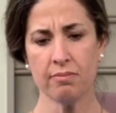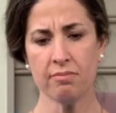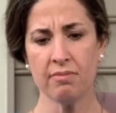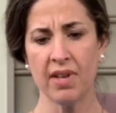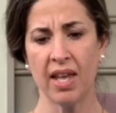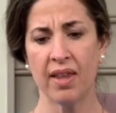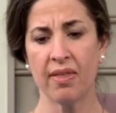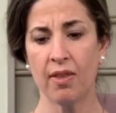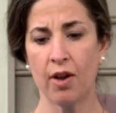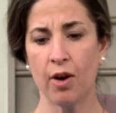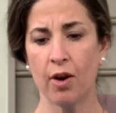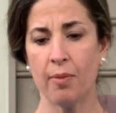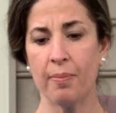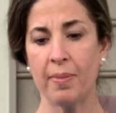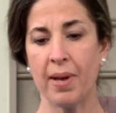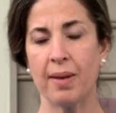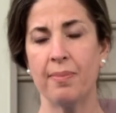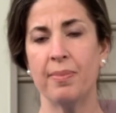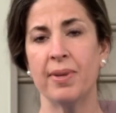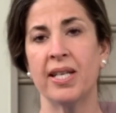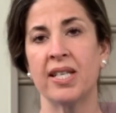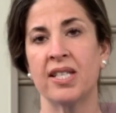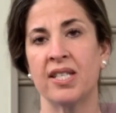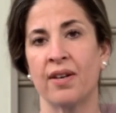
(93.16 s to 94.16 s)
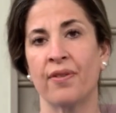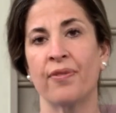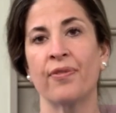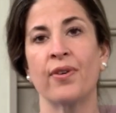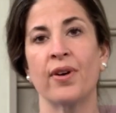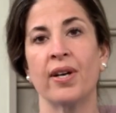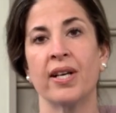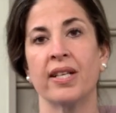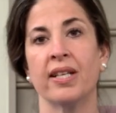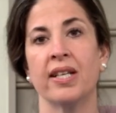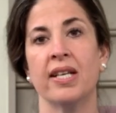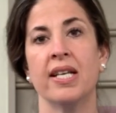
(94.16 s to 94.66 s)
And there may be
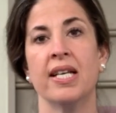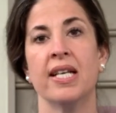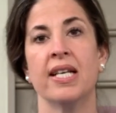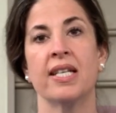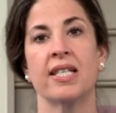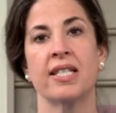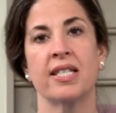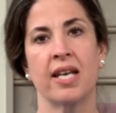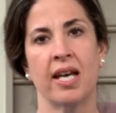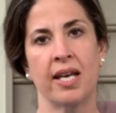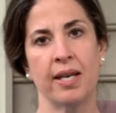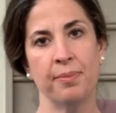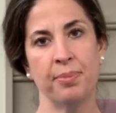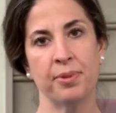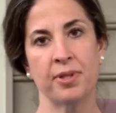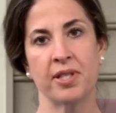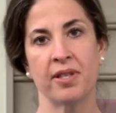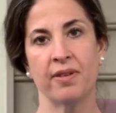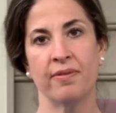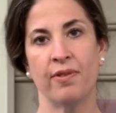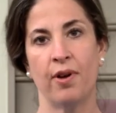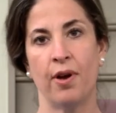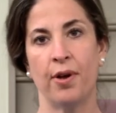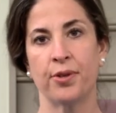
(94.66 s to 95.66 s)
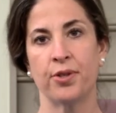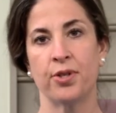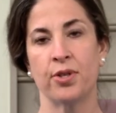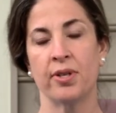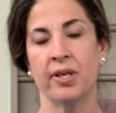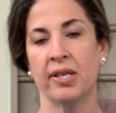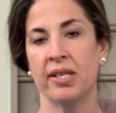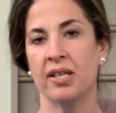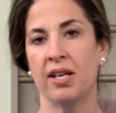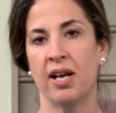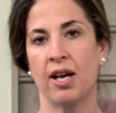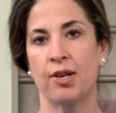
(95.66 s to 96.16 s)
different types of
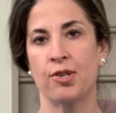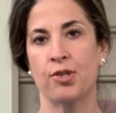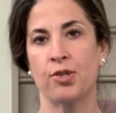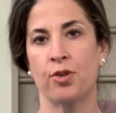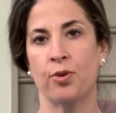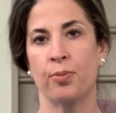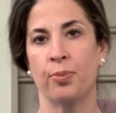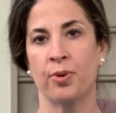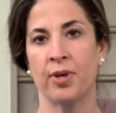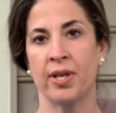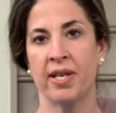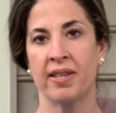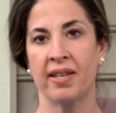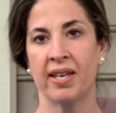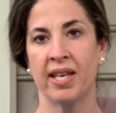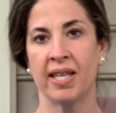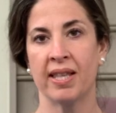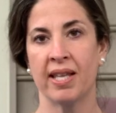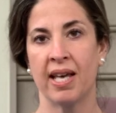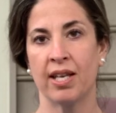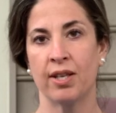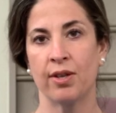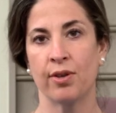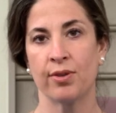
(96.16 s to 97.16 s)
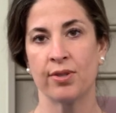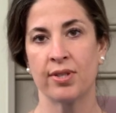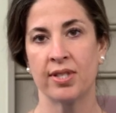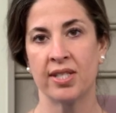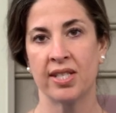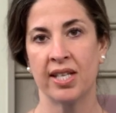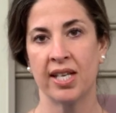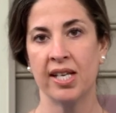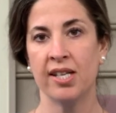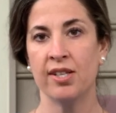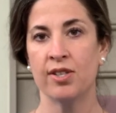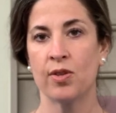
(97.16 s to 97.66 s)
alternate nostril breathing that you'll
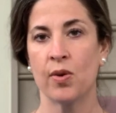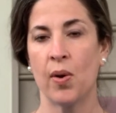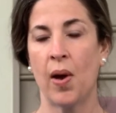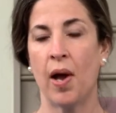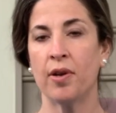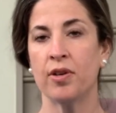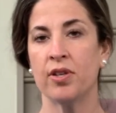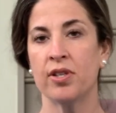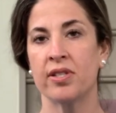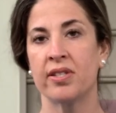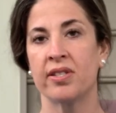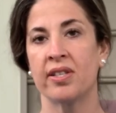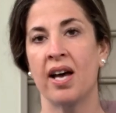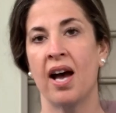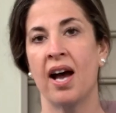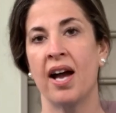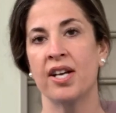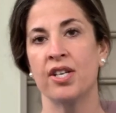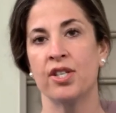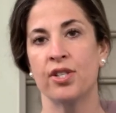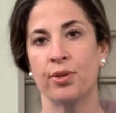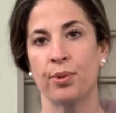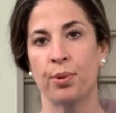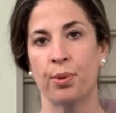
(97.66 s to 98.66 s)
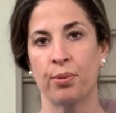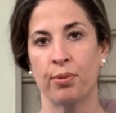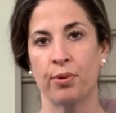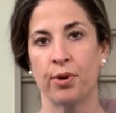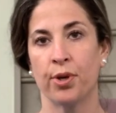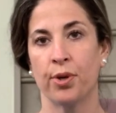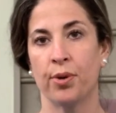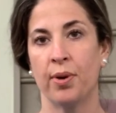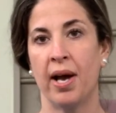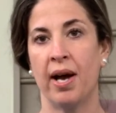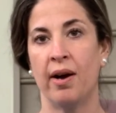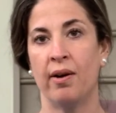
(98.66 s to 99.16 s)
see. So I'll just guide you
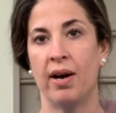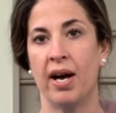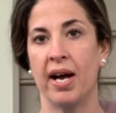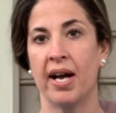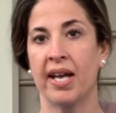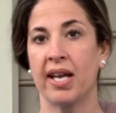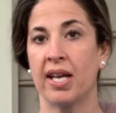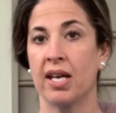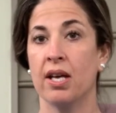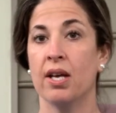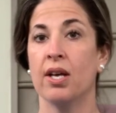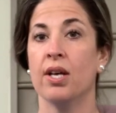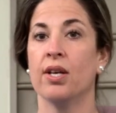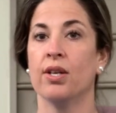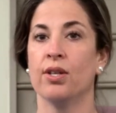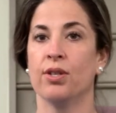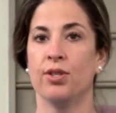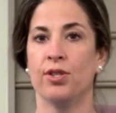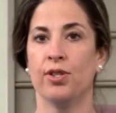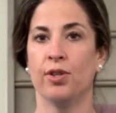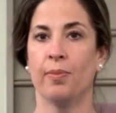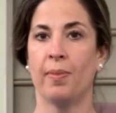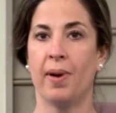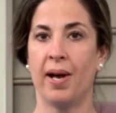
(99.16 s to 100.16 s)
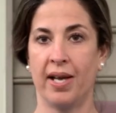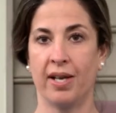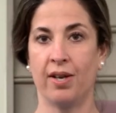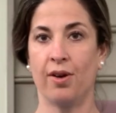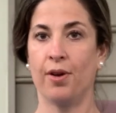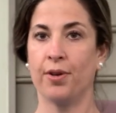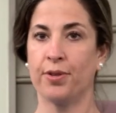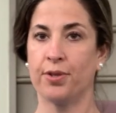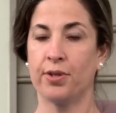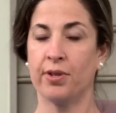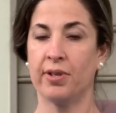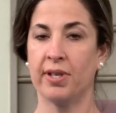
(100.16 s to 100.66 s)
through how I do my
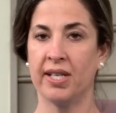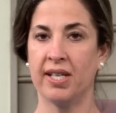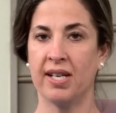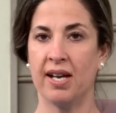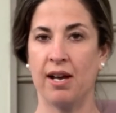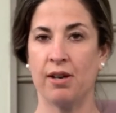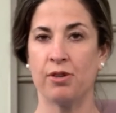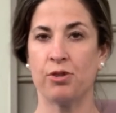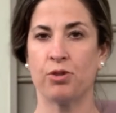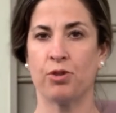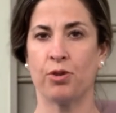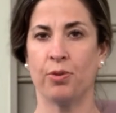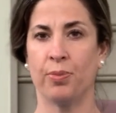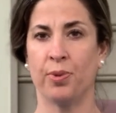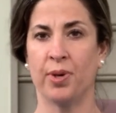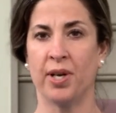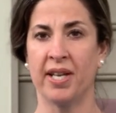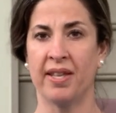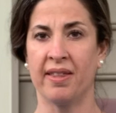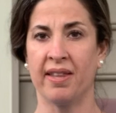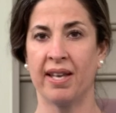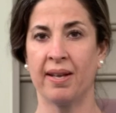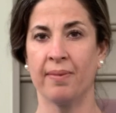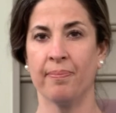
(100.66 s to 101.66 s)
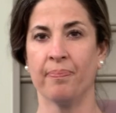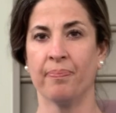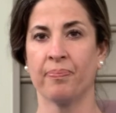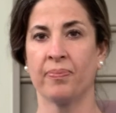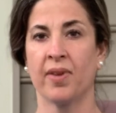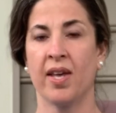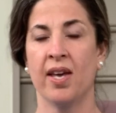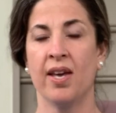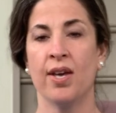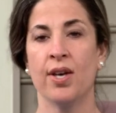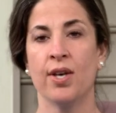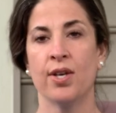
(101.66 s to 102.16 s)
alternate nostril breathing.
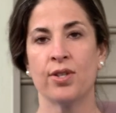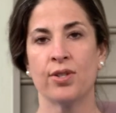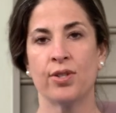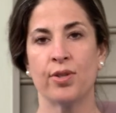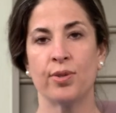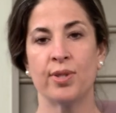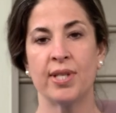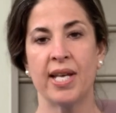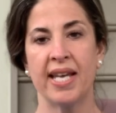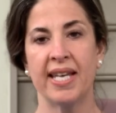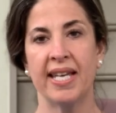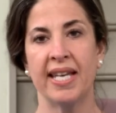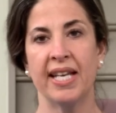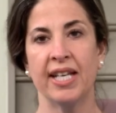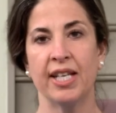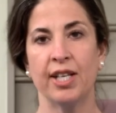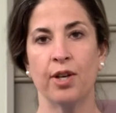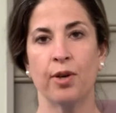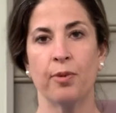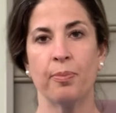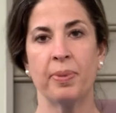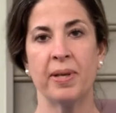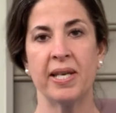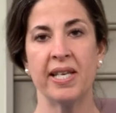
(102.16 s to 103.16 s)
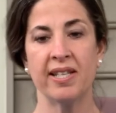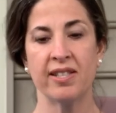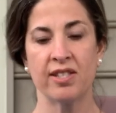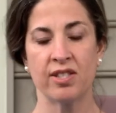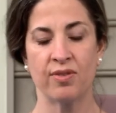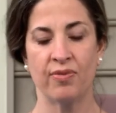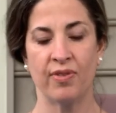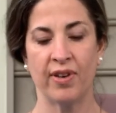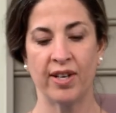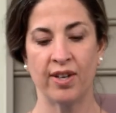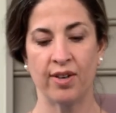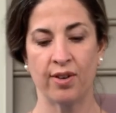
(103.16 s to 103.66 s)
So taking your peace
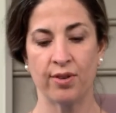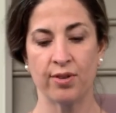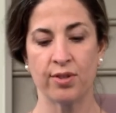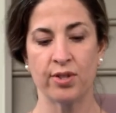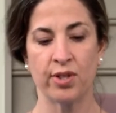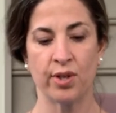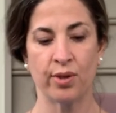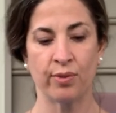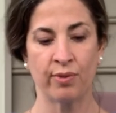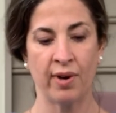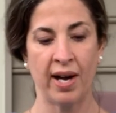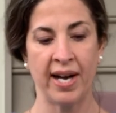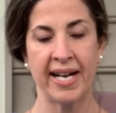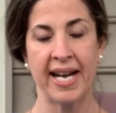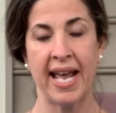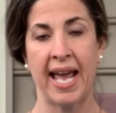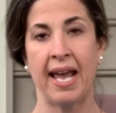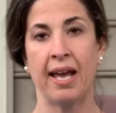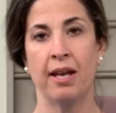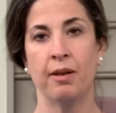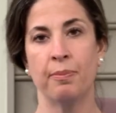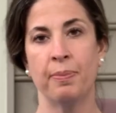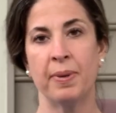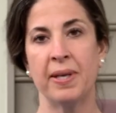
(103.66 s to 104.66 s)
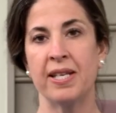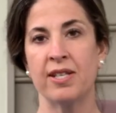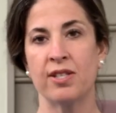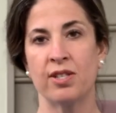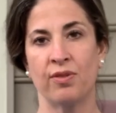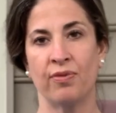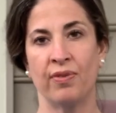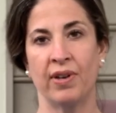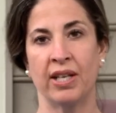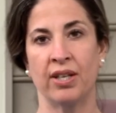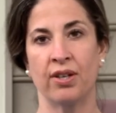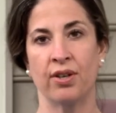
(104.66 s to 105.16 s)
fingers, so right hand peace
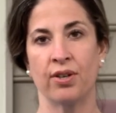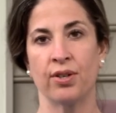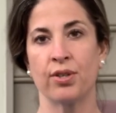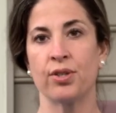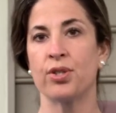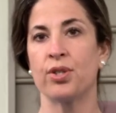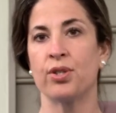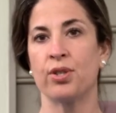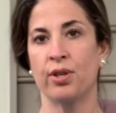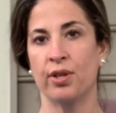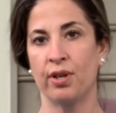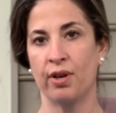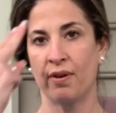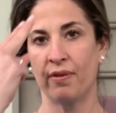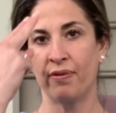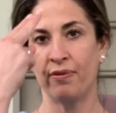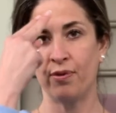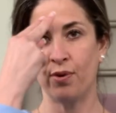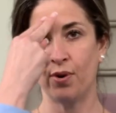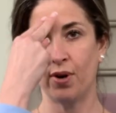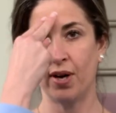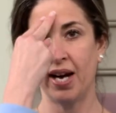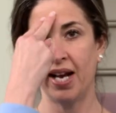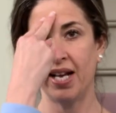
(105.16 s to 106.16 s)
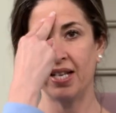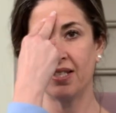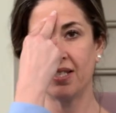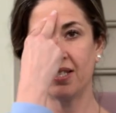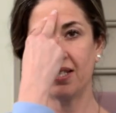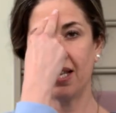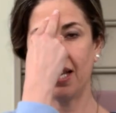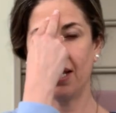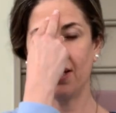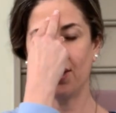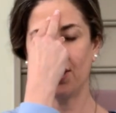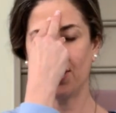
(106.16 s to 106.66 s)
fingers to your forehead
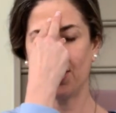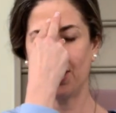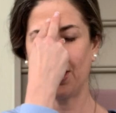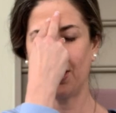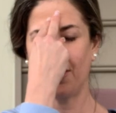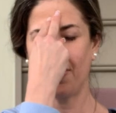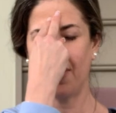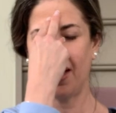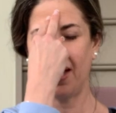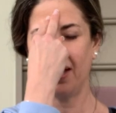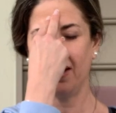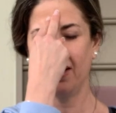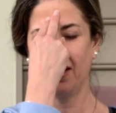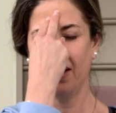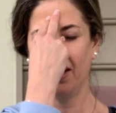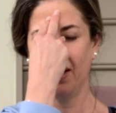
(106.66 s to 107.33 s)
center, that